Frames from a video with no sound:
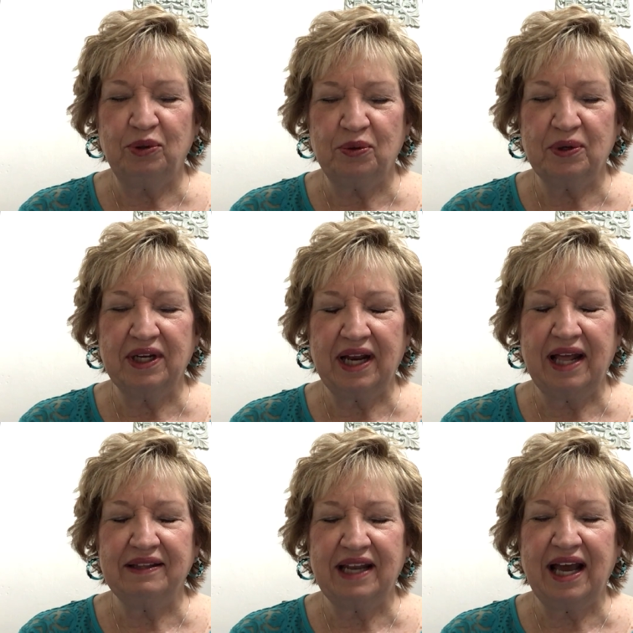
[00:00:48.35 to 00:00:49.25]
Lord, and
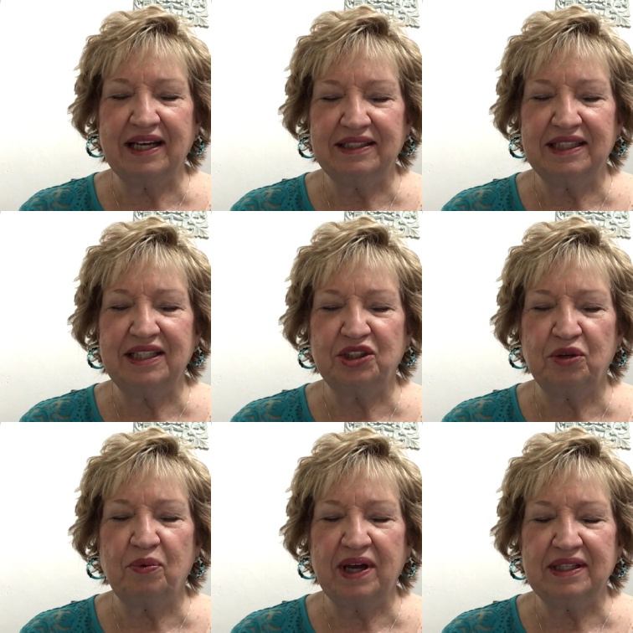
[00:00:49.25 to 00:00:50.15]
I, that I can teach
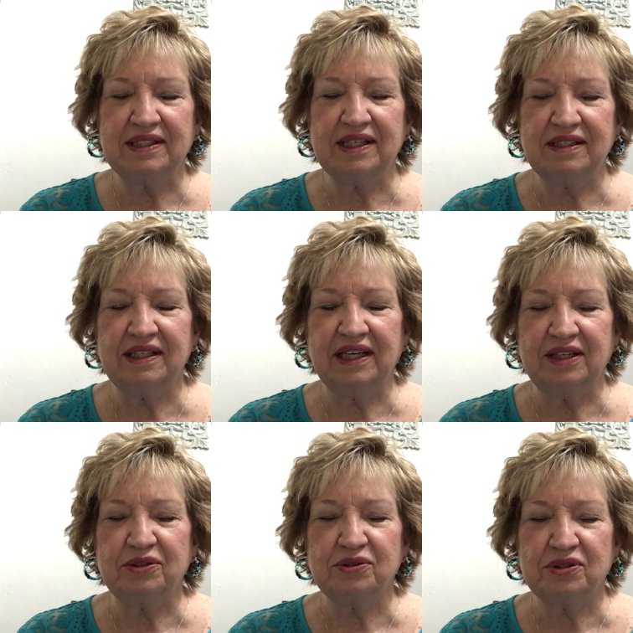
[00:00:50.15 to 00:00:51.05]
in a way that's easily
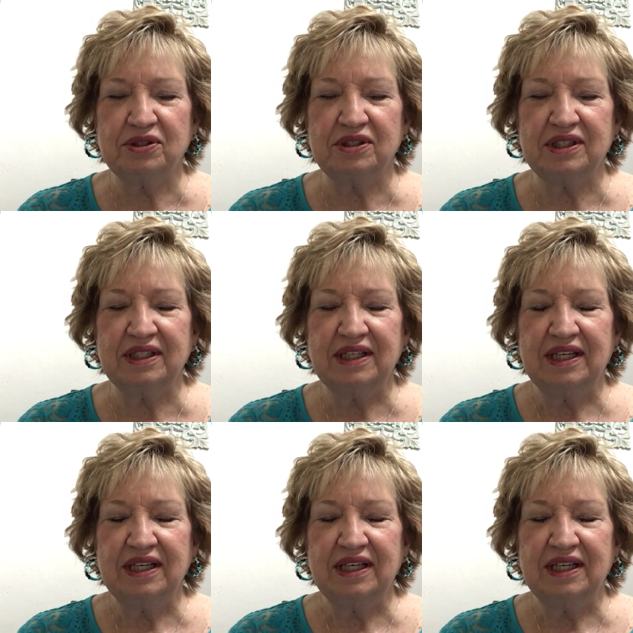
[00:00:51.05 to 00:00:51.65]
understood.